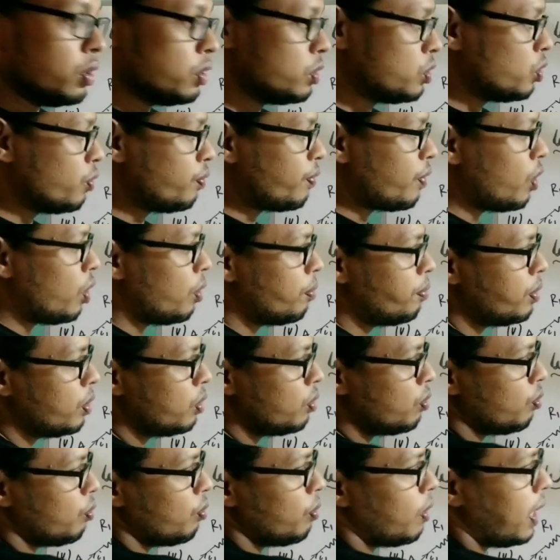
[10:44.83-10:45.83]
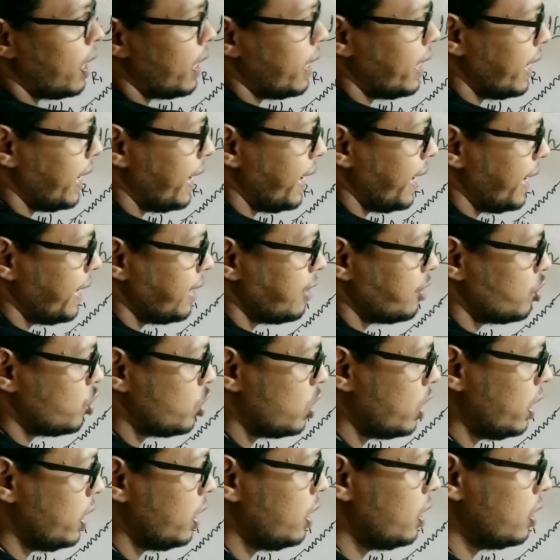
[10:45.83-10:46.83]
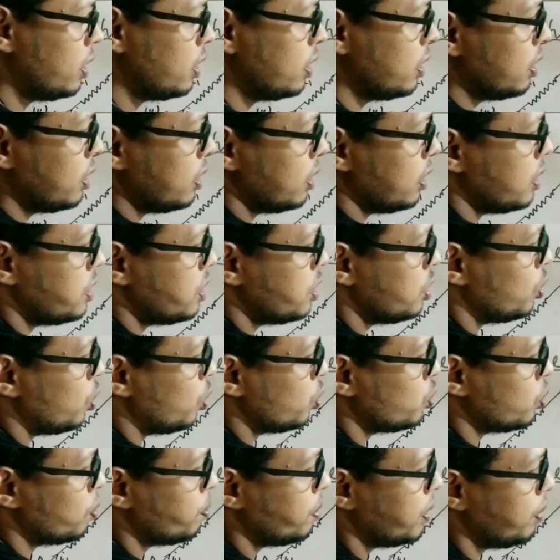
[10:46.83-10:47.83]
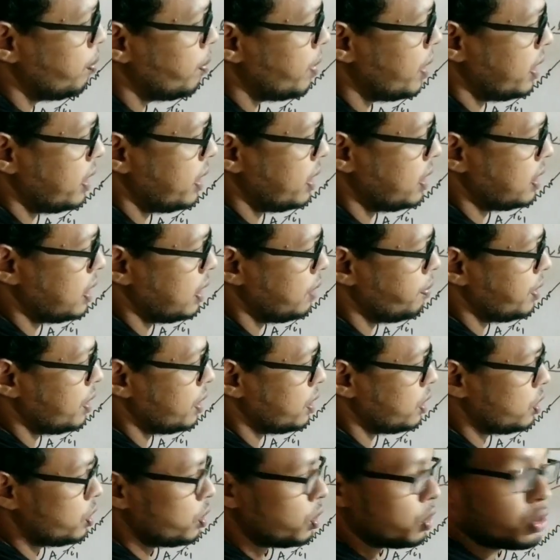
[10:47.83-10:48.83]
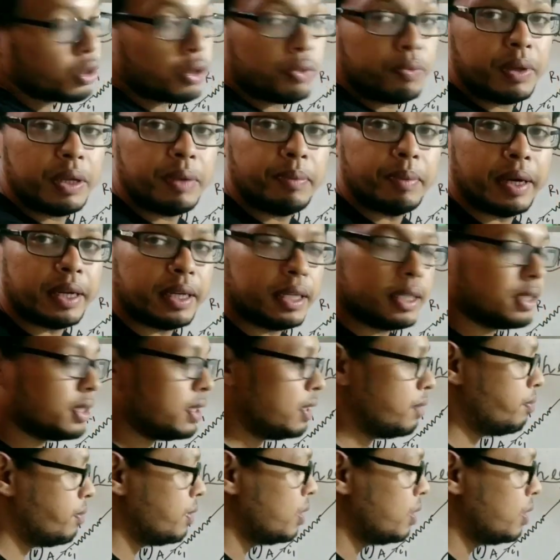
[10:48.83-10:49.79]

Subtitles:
So from 1 and 3, this is also V minus M, this is also V minus M.